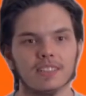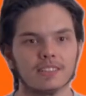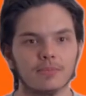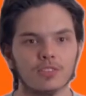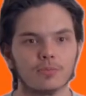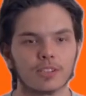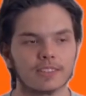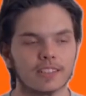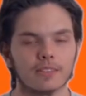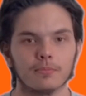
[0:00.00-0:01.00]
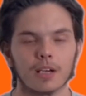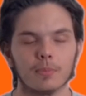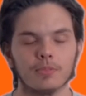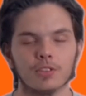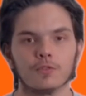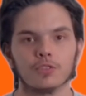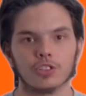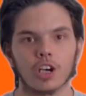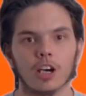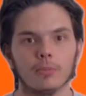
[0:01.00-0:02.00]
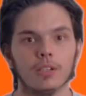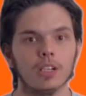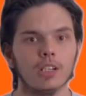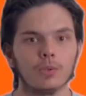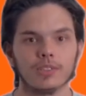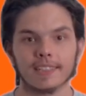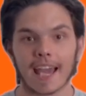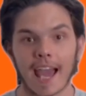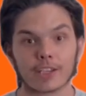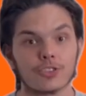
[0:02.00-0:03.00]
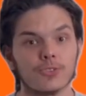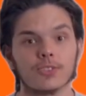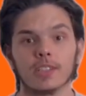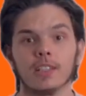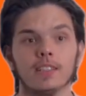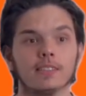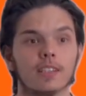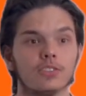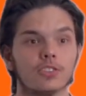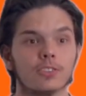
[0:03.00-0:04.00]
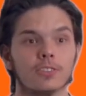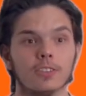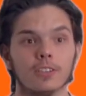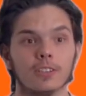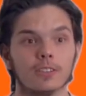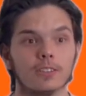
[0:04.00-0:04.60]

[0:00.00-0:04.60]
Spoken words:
mean, Spielberg did a beautiful job with the action scenes and just the